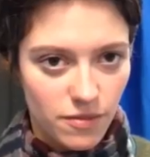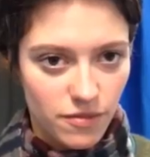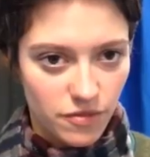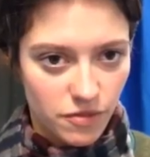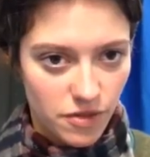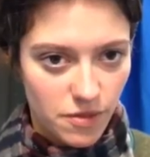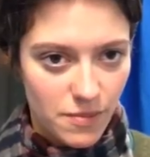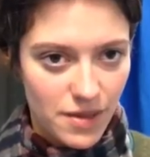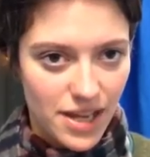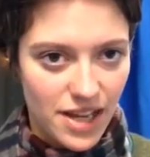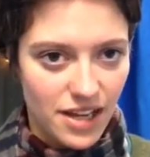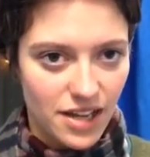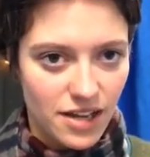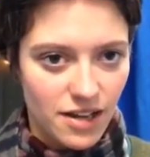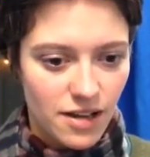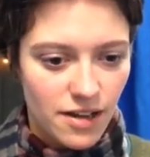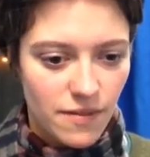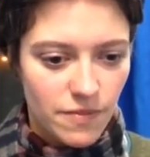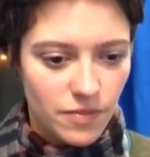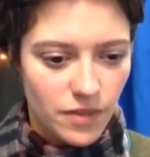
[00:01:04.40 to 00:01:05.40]
For me,
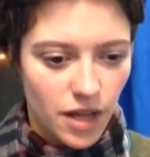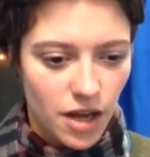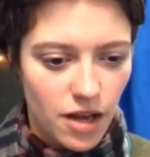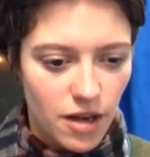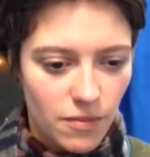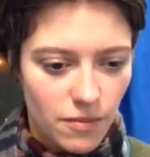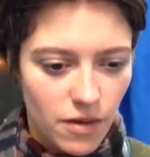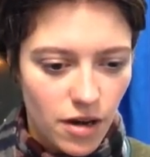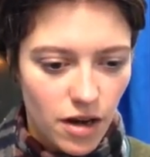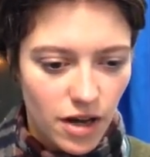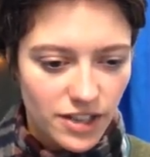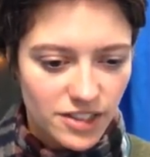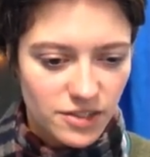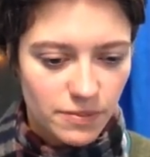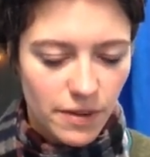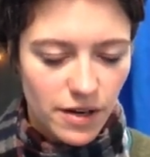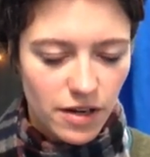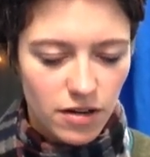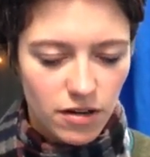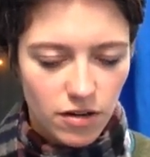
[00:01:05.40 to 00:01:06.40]
I
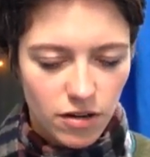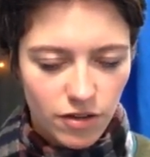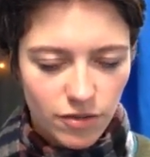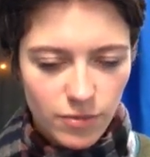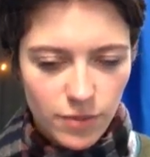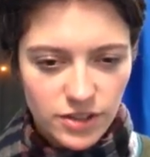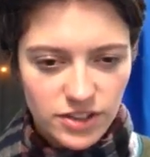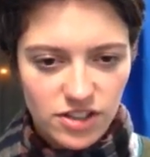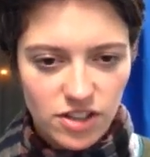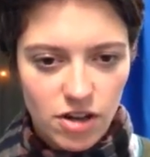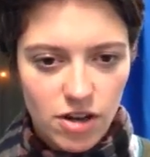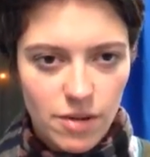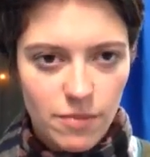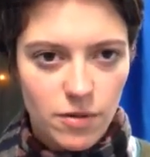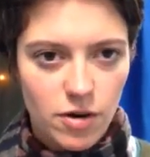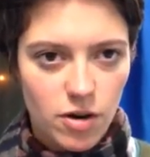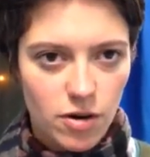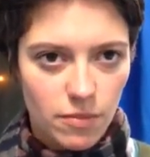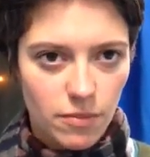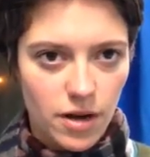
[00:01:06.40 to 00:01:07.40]
spent a lot of my
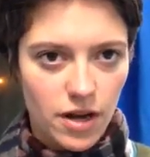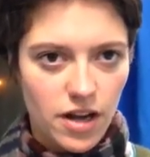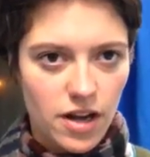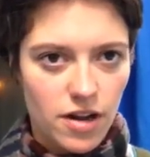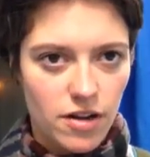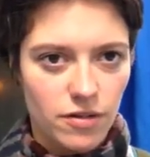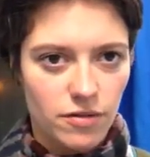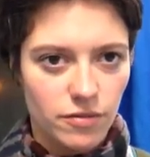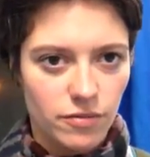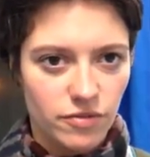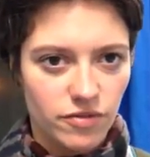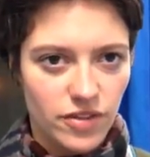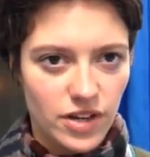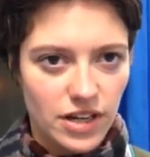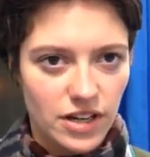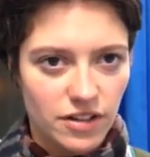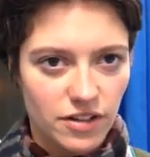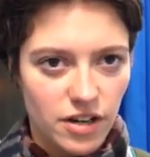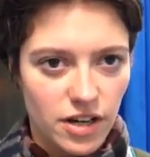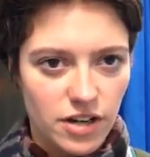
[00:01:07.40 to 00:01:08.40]
time on my own,
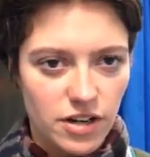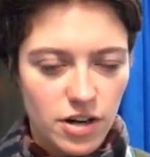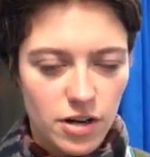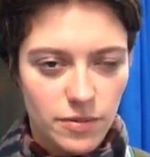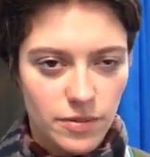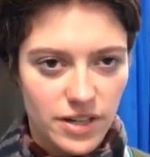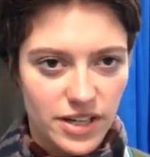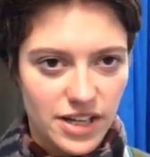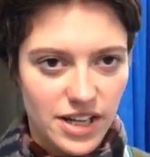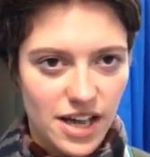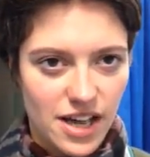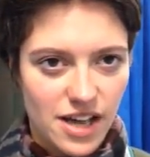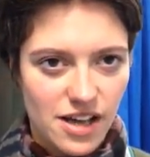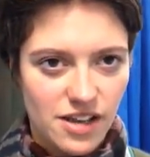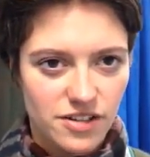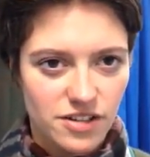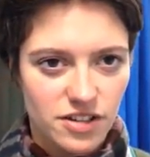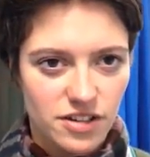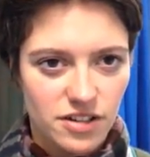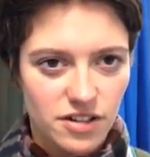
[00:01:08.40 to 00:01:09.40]
feeling like nobody
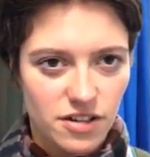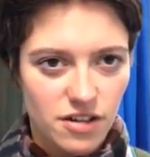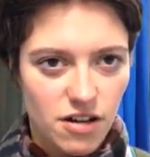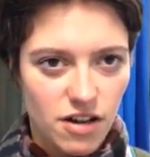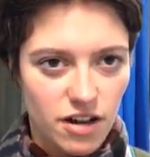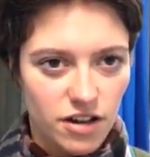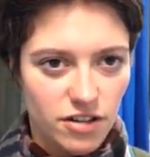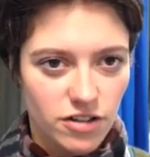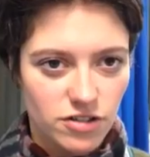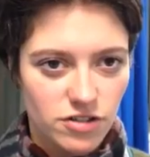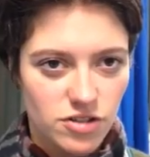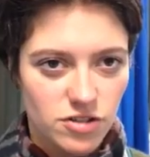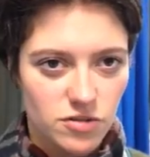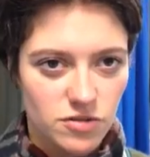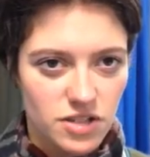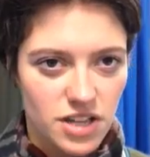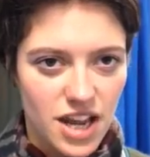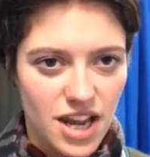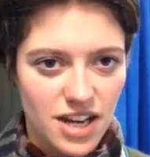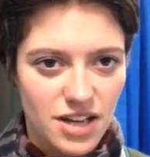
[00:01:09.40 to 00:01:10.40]
cared and I couldn't
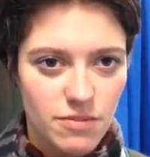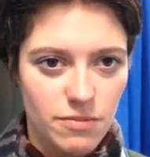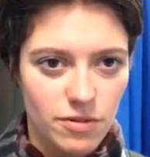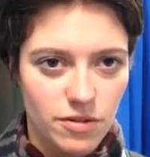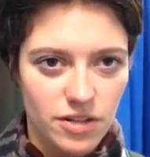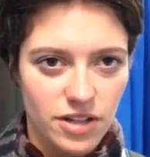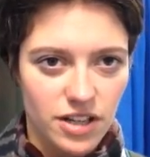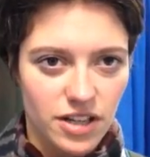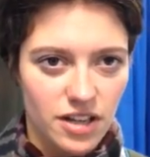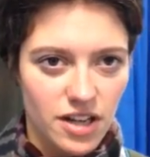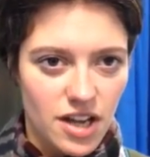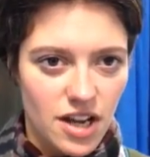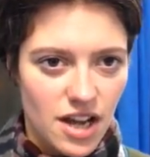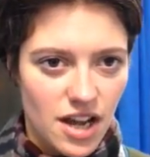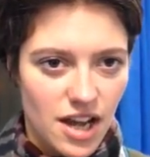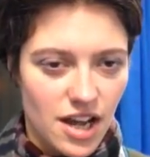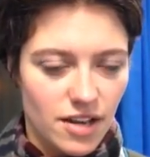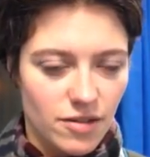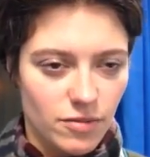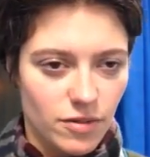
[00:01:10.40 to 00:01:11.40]
talk to anybody.
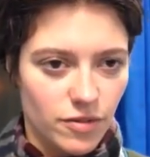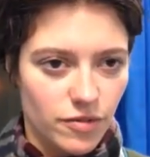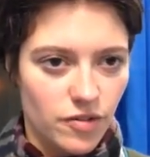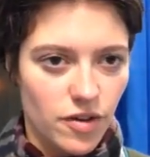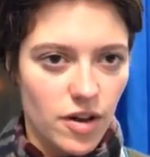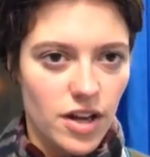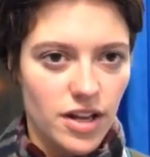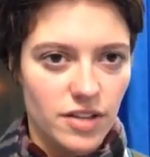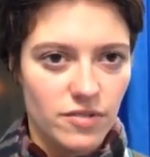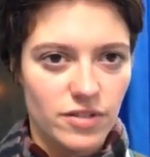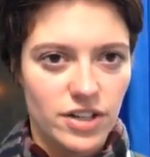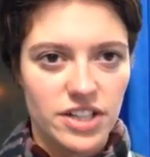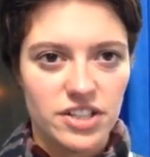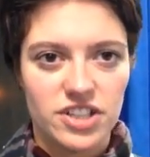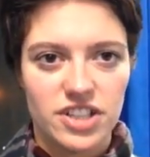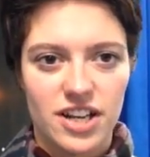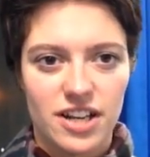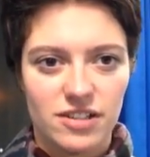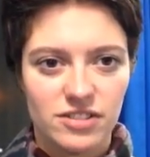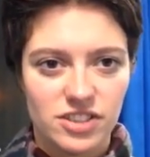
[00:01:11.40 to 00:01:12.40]
And when I finally
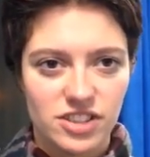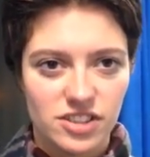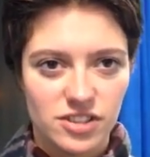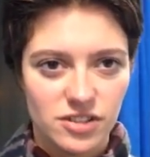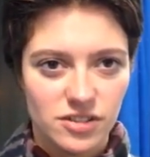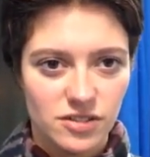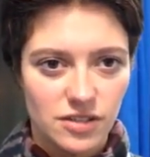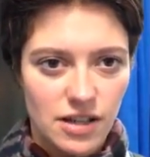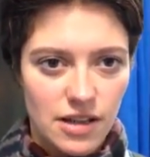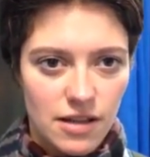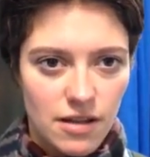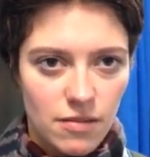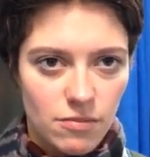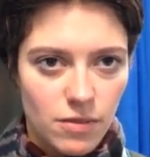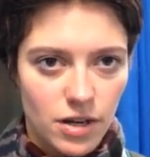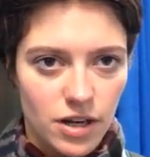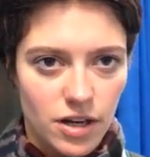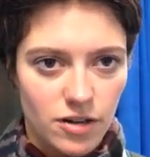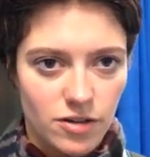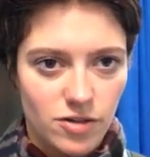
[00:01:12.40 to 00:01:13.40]
reached out to
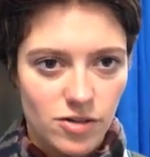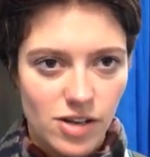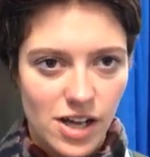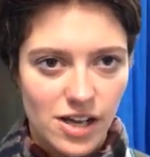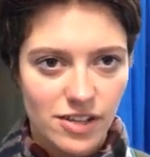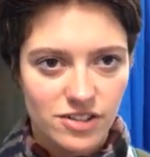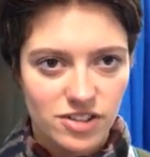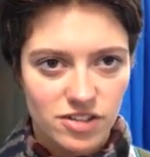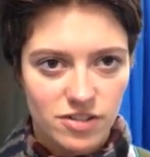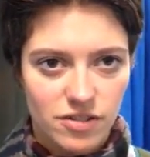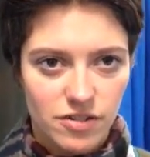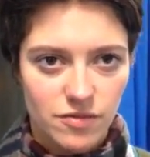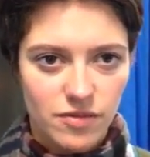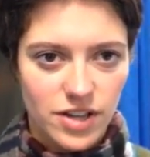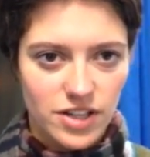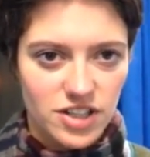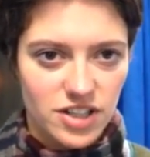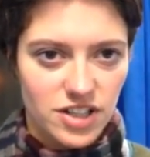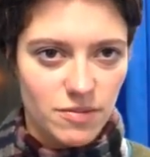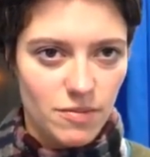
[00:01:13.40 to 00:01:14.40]
my local councillor and
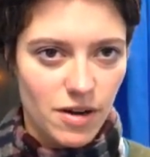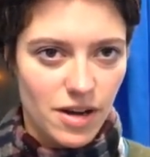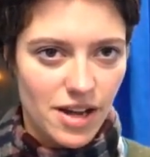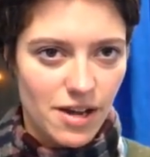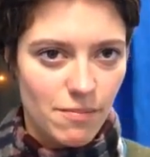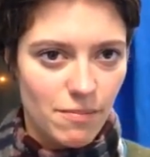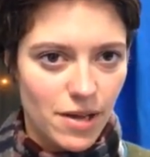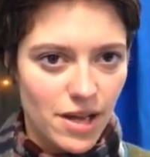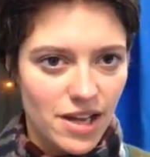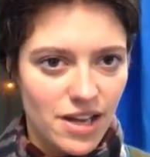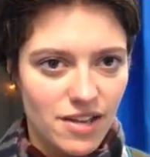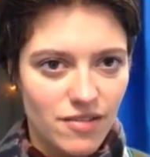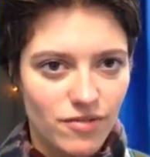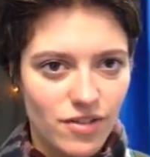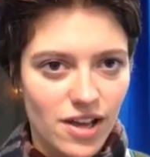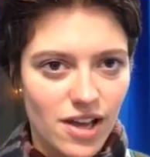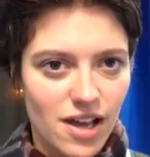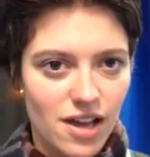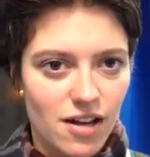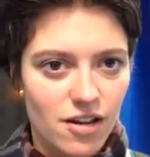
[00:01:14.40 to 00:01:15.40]
eventually my MP
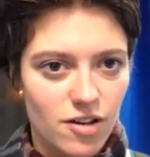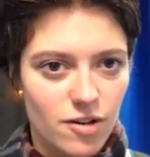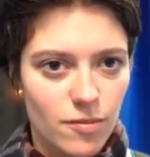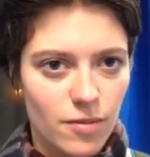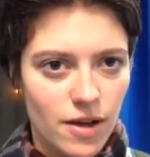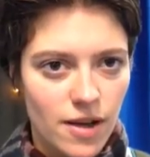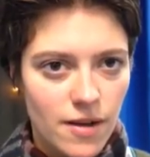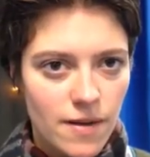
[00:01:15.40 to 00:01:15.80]
for help,